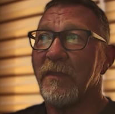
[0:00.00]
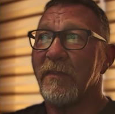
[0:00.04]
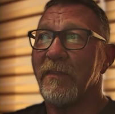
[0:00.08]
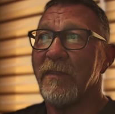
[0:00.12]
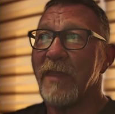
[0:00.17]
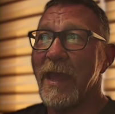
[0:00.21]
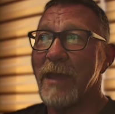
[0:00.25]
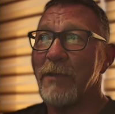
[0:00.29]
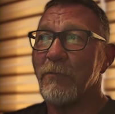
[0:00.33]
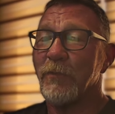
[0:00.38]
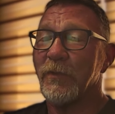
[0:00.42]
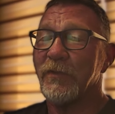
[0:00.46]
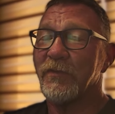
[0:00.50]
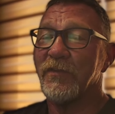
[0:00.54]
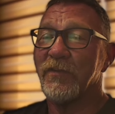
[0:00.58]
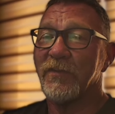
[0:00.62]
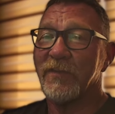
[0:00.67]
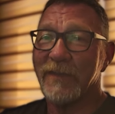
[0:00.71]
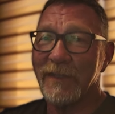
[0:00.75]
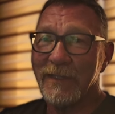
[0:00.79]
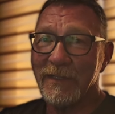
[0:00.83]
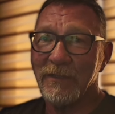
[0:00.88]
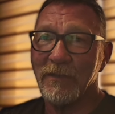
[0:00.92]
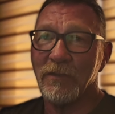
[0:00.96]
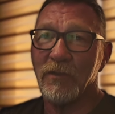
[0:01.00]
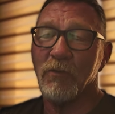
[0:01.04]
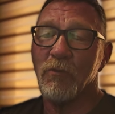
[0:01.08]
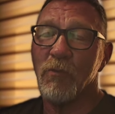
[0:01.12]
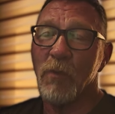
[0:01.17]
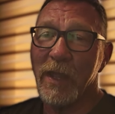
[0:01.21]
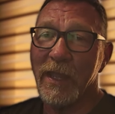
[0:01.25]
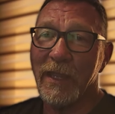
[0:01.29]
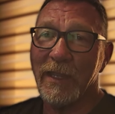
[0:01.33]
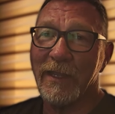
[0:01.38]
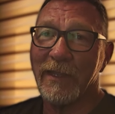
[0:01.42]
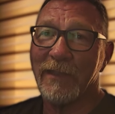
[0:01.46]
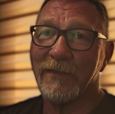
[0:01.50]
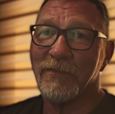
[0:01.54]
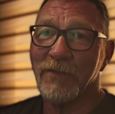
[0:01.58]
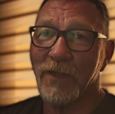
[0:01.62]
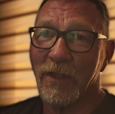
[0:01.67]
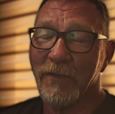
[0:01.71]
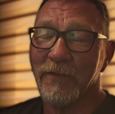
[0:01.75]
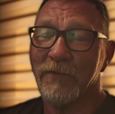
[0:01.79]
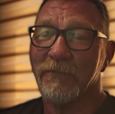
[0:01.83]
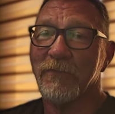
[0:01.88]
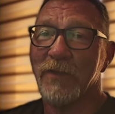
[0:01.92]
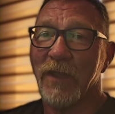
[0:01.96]
that would steal away a
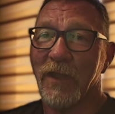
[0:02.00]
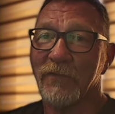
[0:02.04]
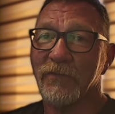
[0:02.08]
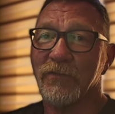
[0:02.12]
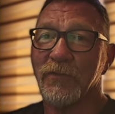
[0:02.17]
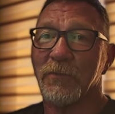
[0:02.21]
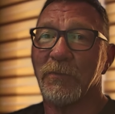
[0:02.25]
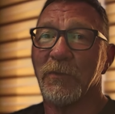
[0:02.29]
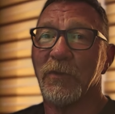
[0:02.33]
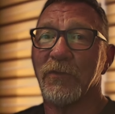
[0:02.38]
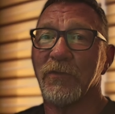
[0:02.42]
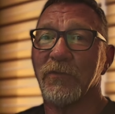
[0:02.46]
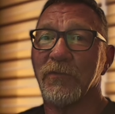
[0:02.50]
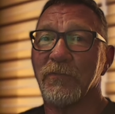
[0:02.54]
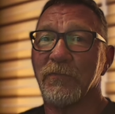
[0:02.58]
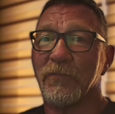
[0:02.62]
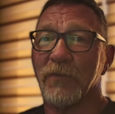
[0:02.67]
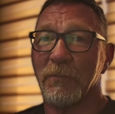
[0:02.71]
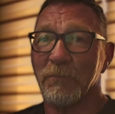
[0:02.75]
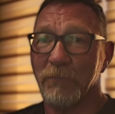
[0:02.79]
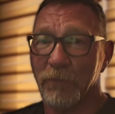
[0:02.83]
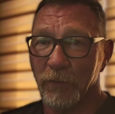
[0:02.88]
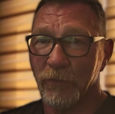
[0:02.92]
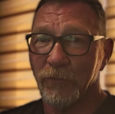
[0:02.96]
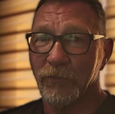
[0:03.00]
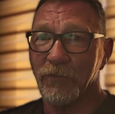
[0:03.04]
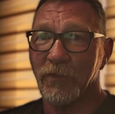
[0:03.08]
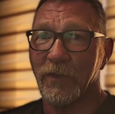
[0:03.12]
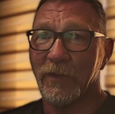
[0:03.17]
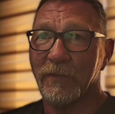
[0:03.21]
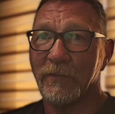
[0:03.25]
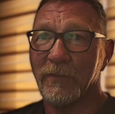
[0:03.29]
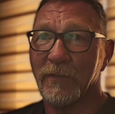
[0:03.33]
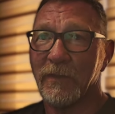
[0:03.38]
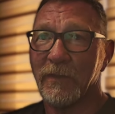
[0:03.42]
ton of customers from Prusa.